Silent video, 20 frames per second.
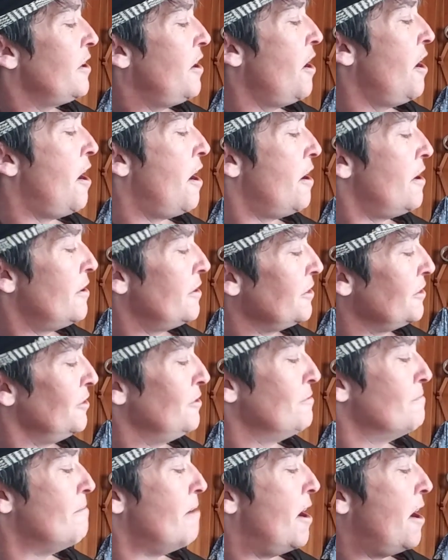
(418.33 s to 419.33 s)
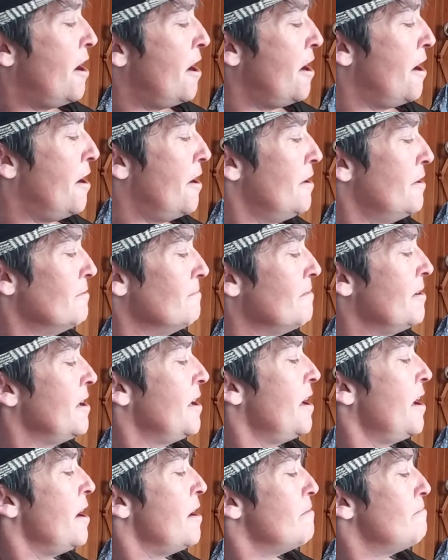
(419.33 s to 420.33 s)
Call your mom,
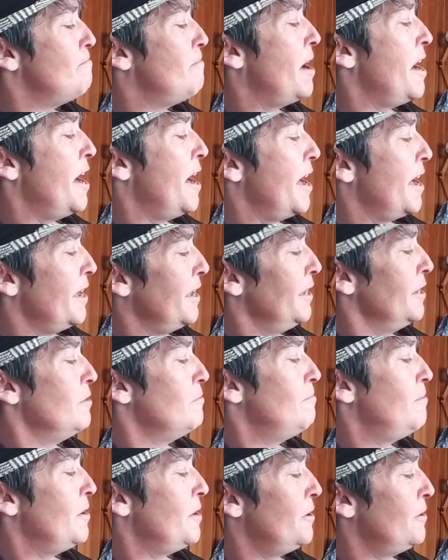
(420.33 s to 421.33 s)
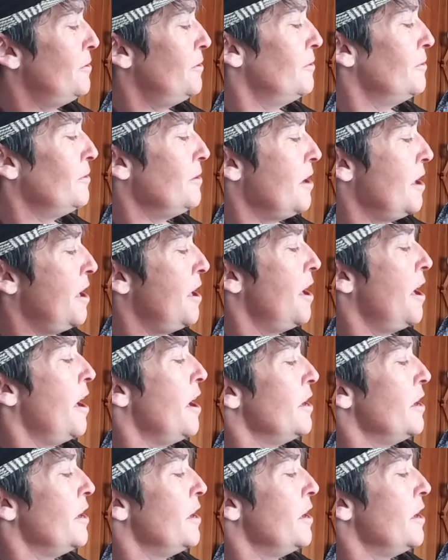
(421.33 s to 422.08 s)
buy a boat,